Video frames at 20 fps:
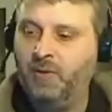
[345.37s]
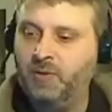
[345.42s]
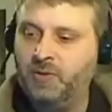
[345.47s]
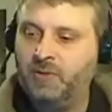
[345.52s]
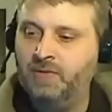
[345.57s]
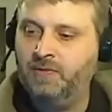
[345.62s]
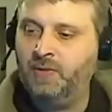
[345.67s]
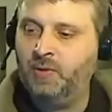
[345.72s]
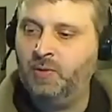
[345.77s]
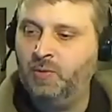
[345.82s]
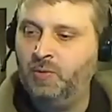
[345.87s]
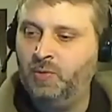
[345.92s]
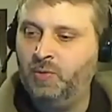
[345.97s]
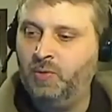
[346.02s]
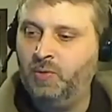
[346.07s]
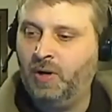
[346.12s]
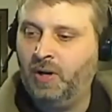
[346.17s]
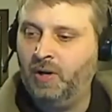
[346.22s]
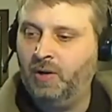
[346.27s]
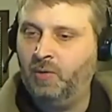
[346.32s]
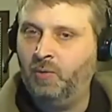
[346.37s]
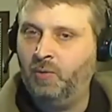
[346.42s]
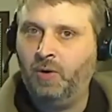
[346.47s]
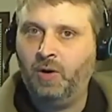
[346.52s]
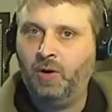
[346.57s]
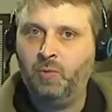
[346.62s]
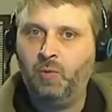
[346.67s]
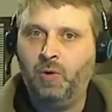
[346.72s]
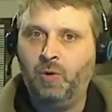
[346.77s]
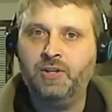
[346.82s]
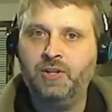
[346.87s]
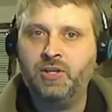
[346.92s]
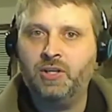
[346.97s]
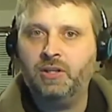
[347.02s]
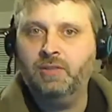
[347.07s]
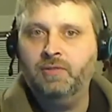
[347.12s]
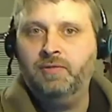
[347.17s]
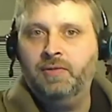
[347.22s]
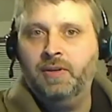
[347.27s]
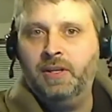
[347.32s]
those of you who are are
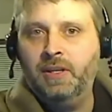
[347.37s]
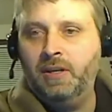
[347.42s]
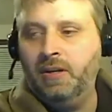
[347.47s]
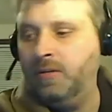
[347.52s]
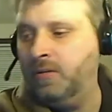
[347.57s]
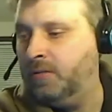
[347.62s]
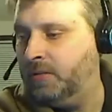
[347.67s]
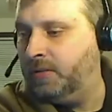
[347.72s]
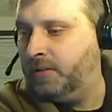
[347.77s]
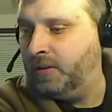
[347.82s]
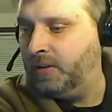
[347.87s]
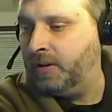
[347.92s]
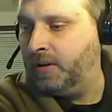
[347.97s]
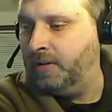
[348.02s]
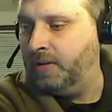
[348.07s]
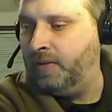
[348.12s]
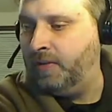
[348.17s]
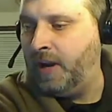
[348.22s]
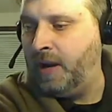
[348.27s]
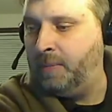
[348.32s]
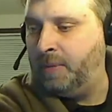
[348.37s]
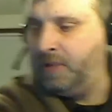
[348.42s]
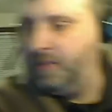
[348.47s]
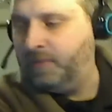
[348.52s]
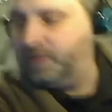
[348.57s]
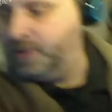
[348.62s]
watching the video, you're gonna vomit